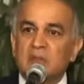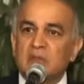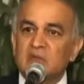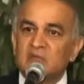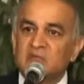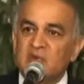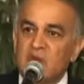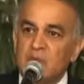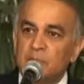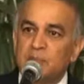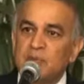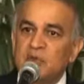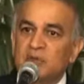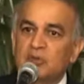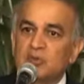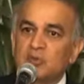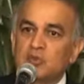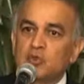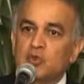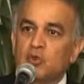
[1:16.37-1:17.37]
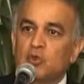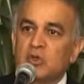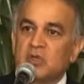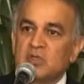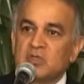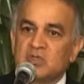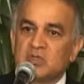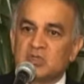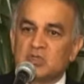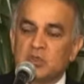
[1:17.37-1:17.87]
development of the scoring
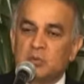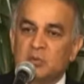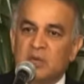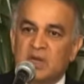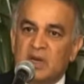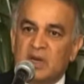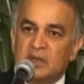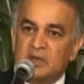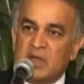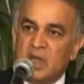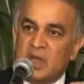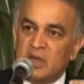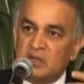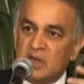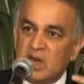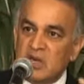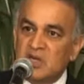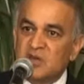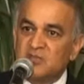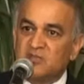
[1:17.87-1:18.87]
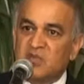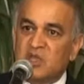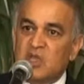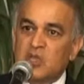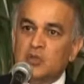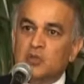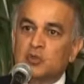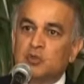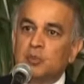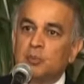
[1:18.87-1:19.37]
system and the
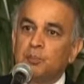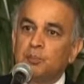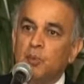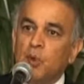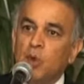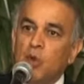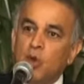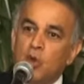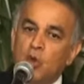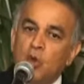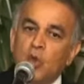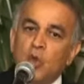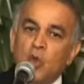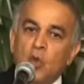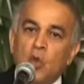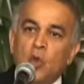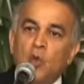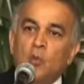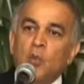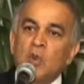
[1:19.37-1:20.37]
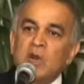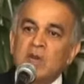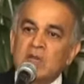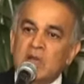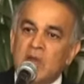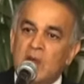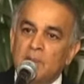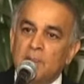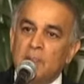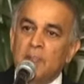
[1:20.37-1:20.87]
identification of the poor will
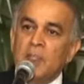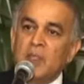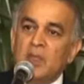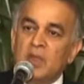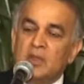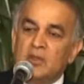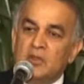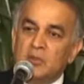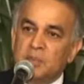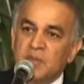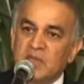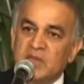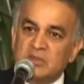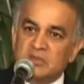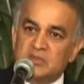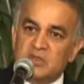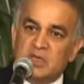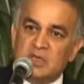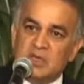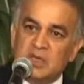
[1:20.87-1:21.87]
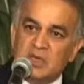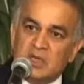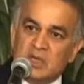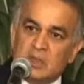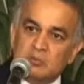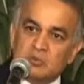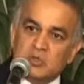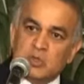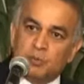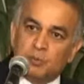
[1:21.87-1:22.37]
come the Benazir
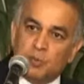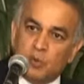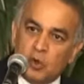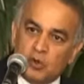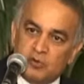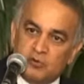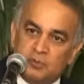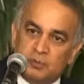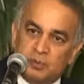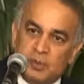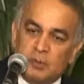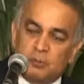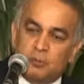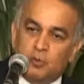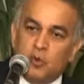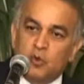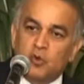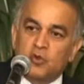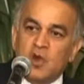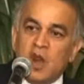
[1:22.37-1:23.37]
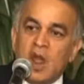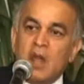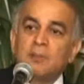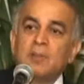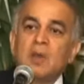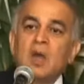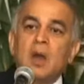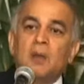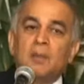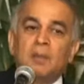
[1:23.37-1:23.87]
Income Support Program,